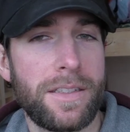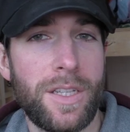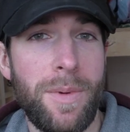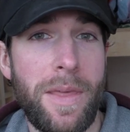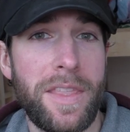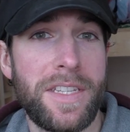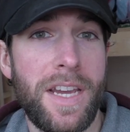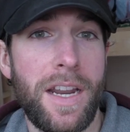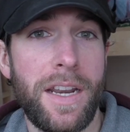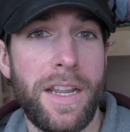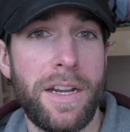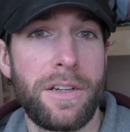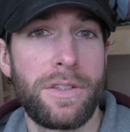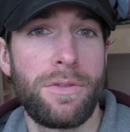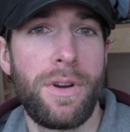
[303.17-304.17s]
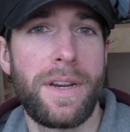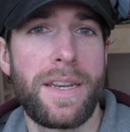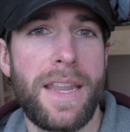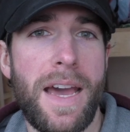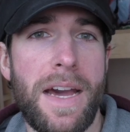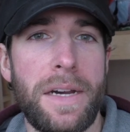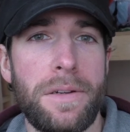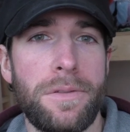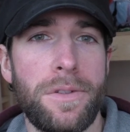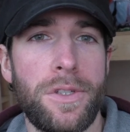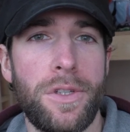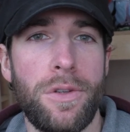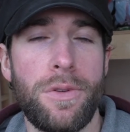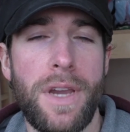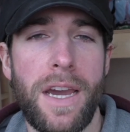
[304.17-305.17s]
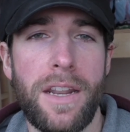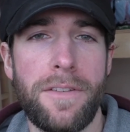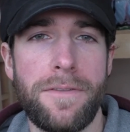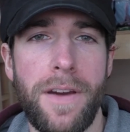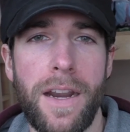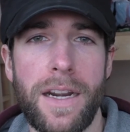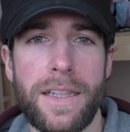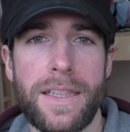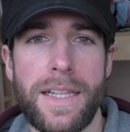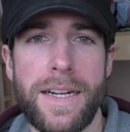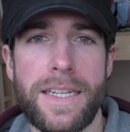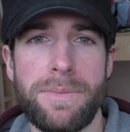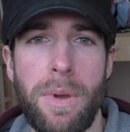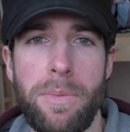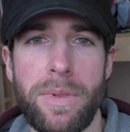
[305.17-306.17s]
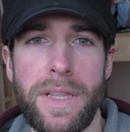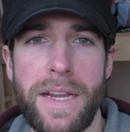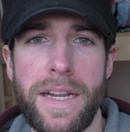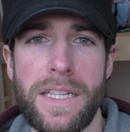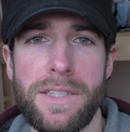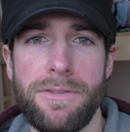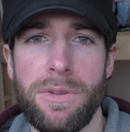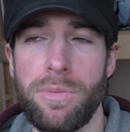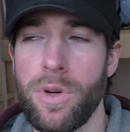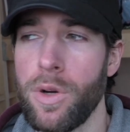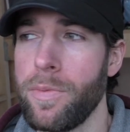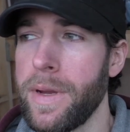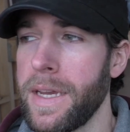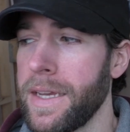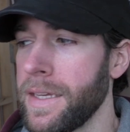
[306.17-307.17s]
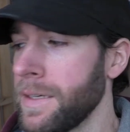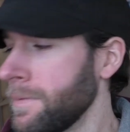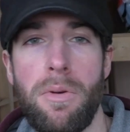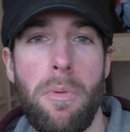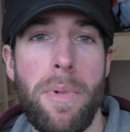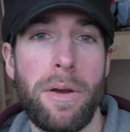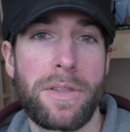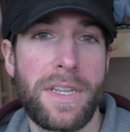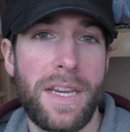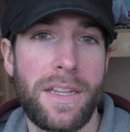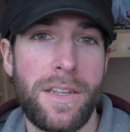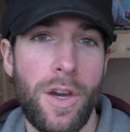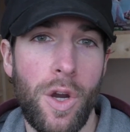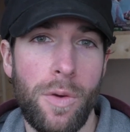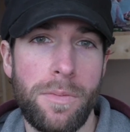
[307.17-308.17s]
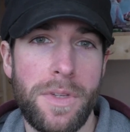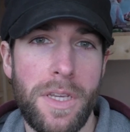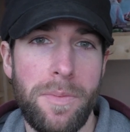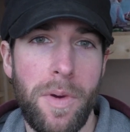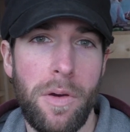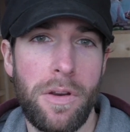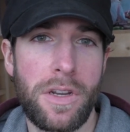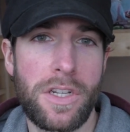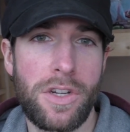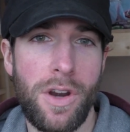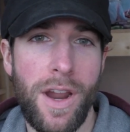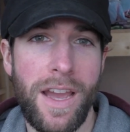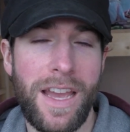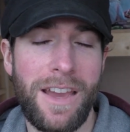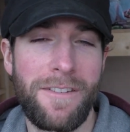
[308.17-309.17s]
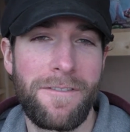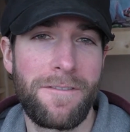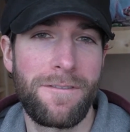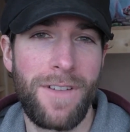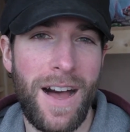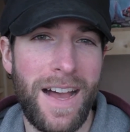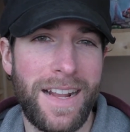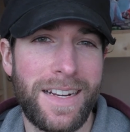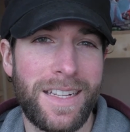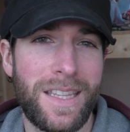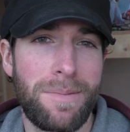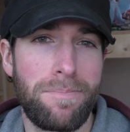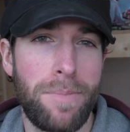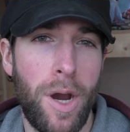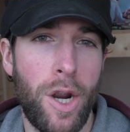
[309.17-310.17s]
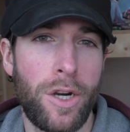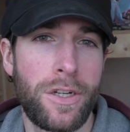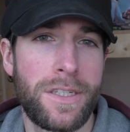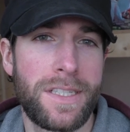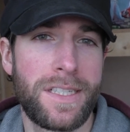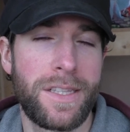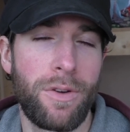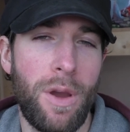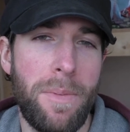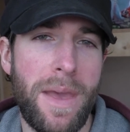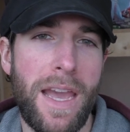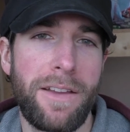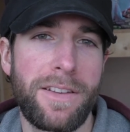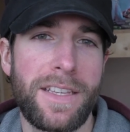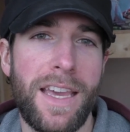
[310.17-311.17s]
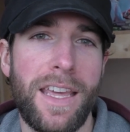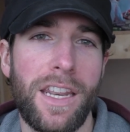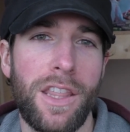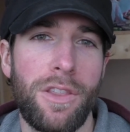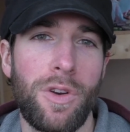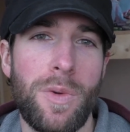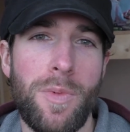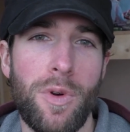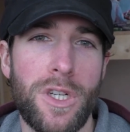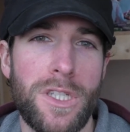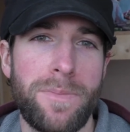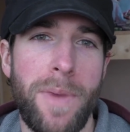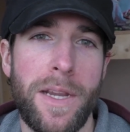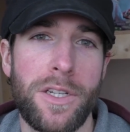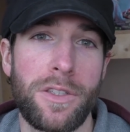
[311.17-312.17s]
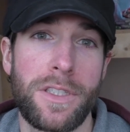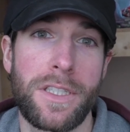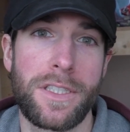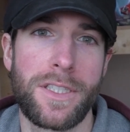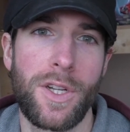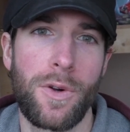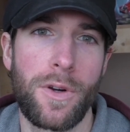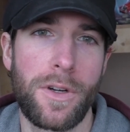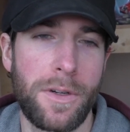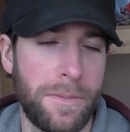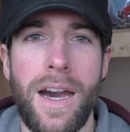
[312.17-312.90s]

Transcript: So I'm at the tiny house right now to kind of finalize my plans for the propane. I'm about to head to Home Depot to try and find the parts, though I may have to get it through a more specialty store.